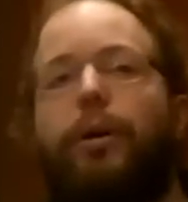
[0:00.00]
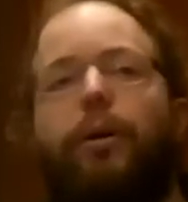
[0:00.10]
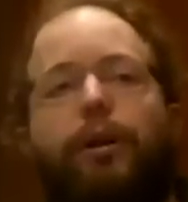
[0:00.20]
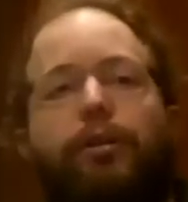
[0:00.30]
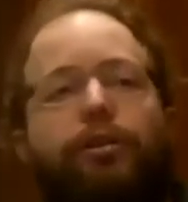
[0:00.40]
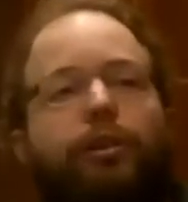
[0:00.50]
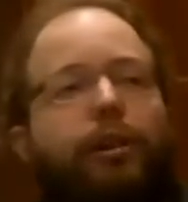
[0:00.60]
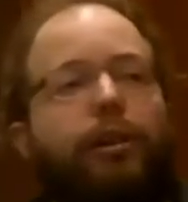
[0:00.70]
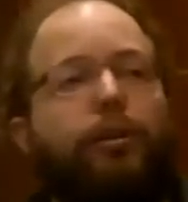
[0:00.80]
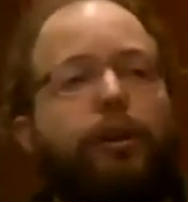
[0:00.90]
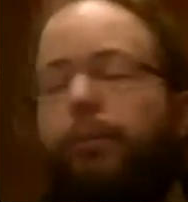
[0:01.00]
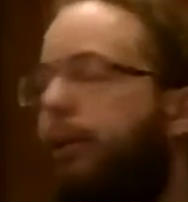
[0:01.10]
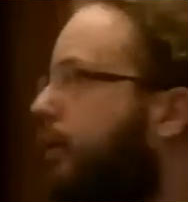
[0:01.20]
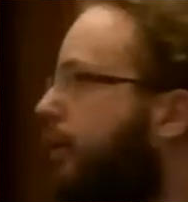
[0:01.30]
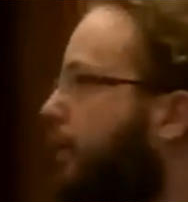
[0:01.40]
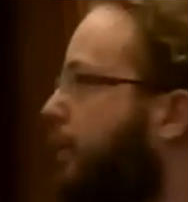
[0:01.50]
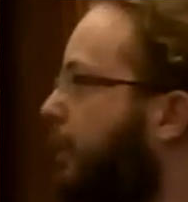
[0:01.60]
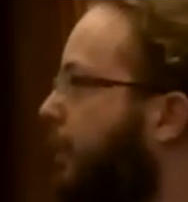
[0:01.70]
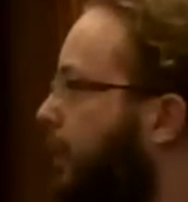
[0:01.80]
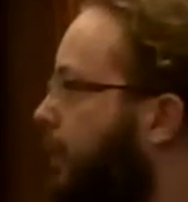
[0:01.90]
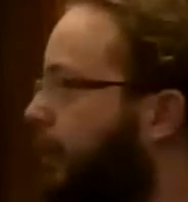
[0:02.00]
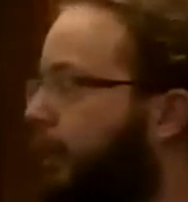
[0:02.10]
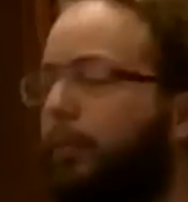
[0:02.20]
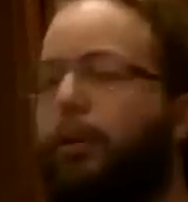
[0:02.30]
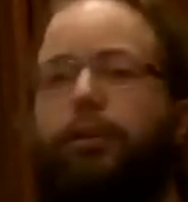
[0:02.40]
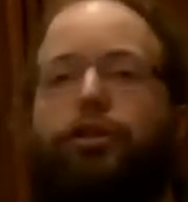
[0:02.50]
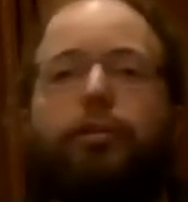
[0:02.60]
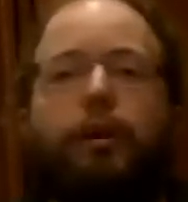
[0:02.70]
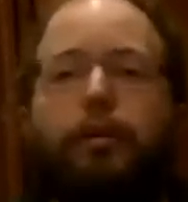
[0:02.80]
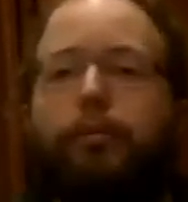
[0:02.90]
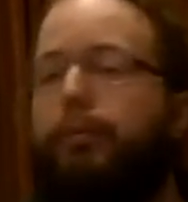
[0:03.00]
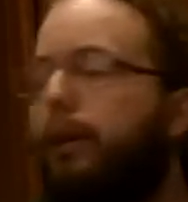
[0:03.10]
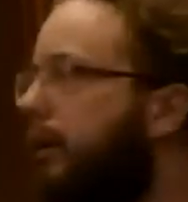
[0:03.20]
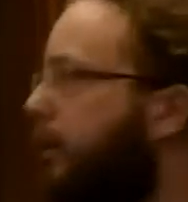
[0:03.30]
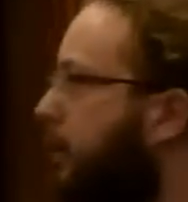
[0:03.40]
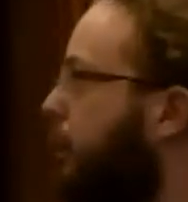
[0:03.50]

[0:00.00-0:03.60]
not necessarily the right way to go direct democracy might be